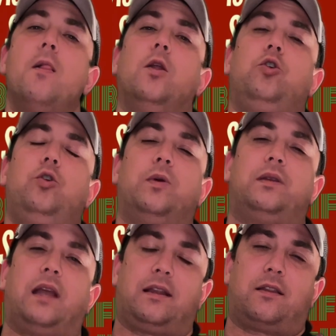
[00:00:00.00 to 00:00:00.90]
You would
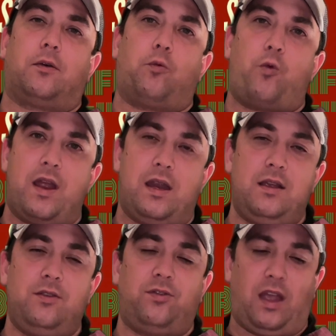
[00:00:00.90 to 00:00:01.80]
take the
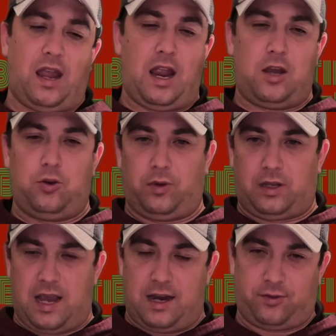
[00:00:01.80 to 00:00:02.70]
winnings and you would
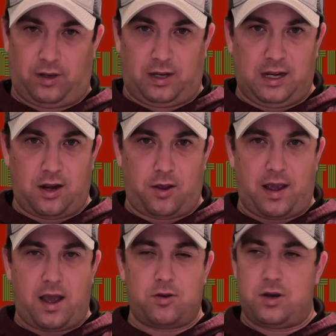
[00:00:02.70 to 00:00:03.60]
cash the Tito
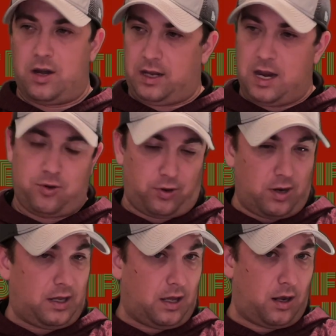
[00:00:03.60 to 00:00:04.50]
out, and again, you're going
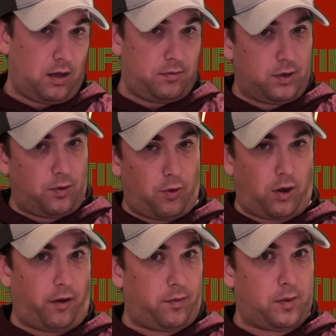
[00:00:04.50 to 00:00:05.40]
to get up, you're going to walk
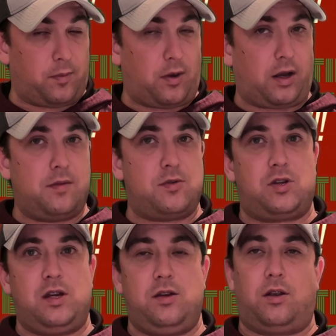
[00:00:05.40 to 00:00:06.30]
over to the bill breaking
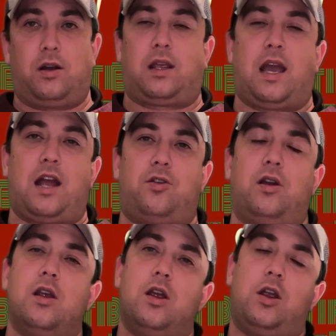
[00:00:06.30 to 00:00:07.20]
machine, you're going to cash it,
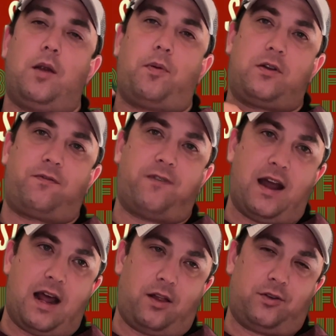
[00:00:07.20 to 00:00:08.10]
you're going to put your
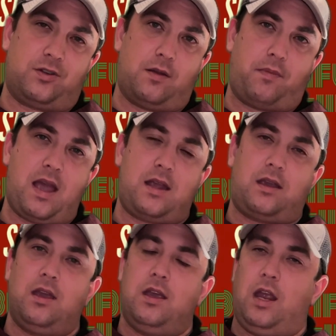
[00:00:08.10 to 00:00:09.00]
$5 in the bank,
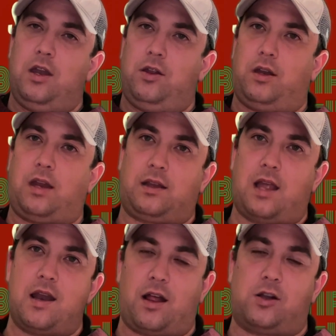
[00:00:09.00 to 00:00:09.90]
and you're going to take
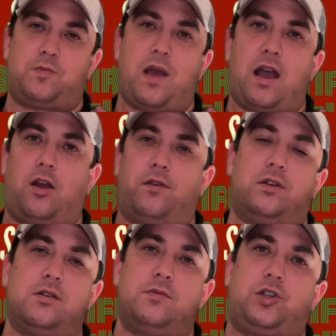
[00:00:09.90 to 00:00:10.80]
$10 back over to
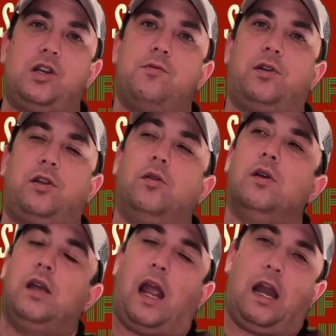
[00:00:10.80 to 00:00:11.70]
the machine with you,
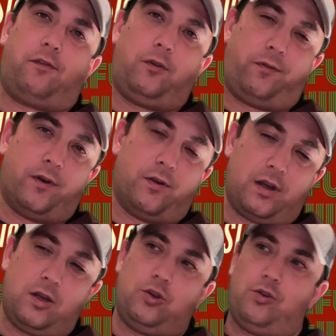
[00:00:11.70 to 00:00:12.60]
and if you're feeling
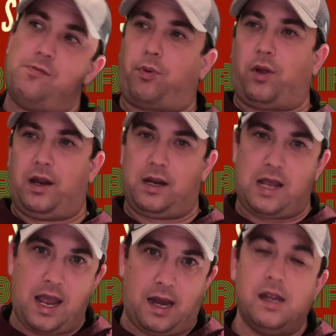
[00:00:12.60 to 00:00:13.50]
it, you can play it
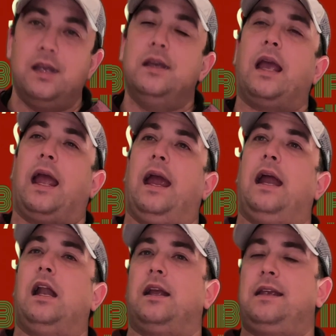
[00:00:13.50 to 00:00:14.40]
again.
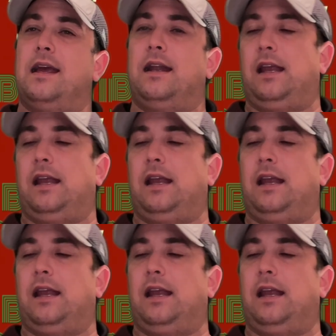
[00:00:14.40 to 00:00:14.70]
And again,